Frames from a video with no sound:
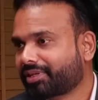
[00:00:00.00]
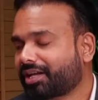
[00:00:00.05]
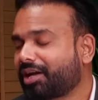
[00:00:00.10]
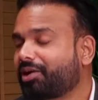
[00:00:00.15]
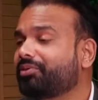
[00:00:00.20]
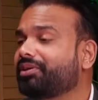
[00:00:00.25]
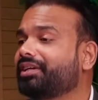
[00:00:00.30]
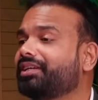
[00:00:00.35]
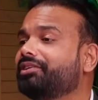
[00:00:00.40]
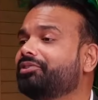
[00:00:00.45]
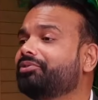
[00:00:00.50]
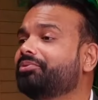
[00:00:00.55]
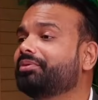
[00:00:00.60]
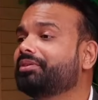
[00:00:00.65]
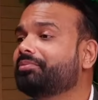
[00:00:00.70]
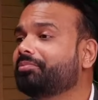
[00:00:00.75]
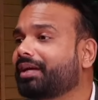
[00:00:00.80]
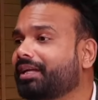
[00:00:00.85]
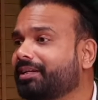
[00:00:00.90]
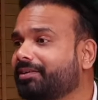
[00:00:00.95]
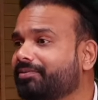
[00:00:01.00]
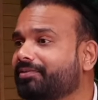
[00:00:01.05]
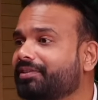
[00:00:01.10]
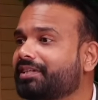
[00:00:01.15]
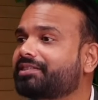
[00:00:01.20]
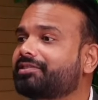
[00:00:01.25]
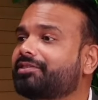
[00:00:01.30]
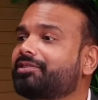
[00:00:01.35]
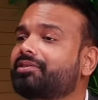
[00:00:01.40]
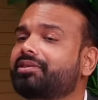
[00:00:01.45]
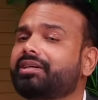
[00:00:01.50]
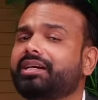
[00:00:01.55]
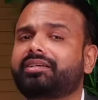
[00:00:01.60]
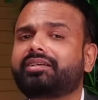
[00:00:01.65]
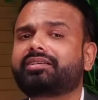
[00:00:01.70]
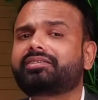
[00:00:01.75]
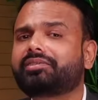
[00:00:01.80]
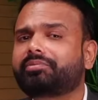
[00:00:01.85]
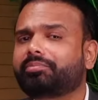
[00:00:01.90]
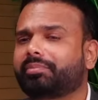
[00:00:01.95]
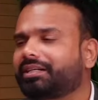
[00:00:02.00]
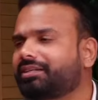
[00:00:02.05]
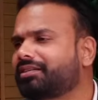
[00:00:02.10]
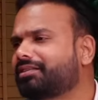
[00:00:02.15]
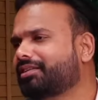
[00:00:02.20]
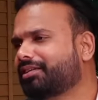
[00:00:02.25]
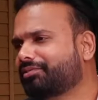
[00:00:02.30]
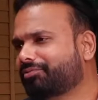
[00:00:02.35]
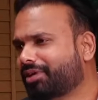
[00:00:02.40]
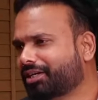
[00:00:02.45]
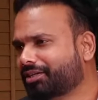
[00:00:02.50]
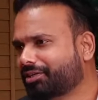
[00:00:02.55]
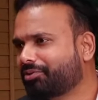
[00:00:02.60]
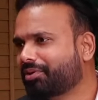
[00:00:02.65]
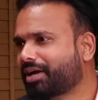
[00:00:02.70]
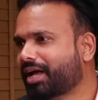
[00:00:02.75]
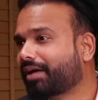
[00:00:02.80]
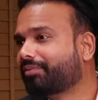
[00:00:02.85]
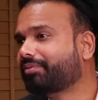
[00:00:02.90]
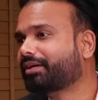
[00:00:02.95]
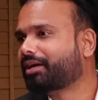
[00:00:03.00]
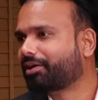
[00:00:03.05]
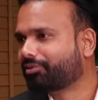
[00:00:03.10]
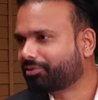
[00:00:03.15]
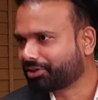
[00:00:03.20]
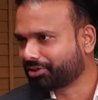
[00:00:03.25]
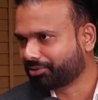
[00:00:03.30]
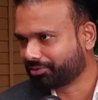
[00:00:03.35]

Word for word: how can you even manifest or it doesn't matter then what you have around